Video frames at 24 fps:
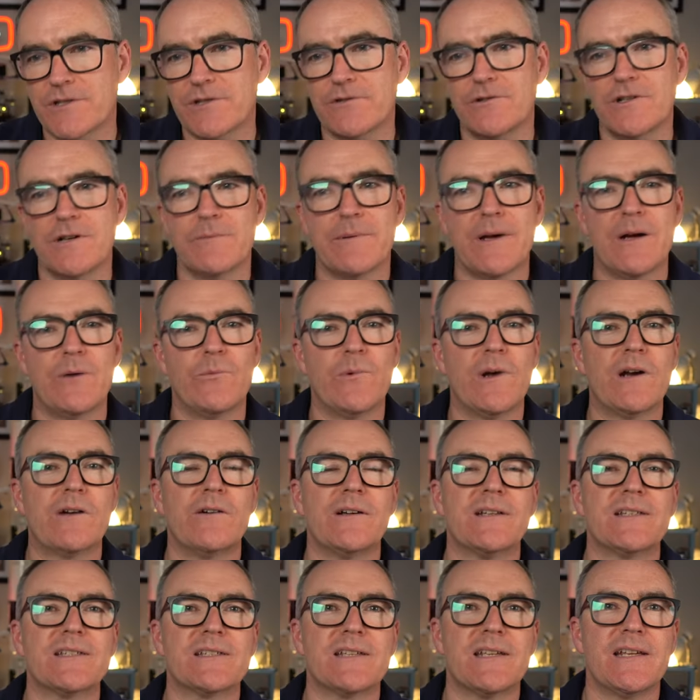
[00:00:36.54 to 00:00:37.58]
to talk about where
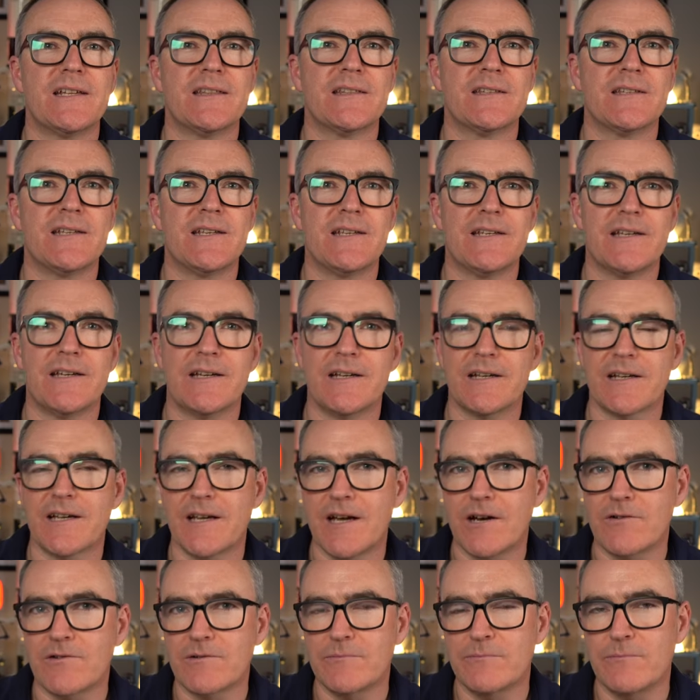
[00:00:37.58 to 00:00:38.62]
I see the
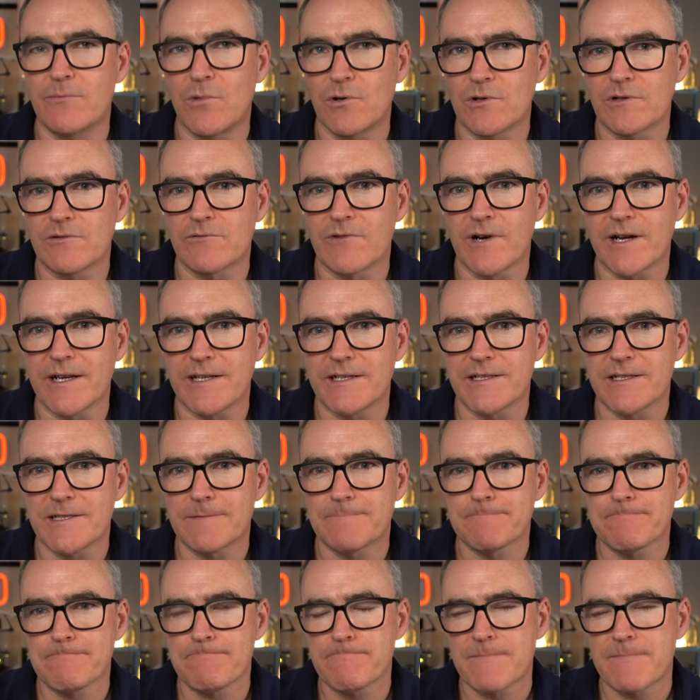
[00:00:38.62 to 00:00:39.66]
current model range.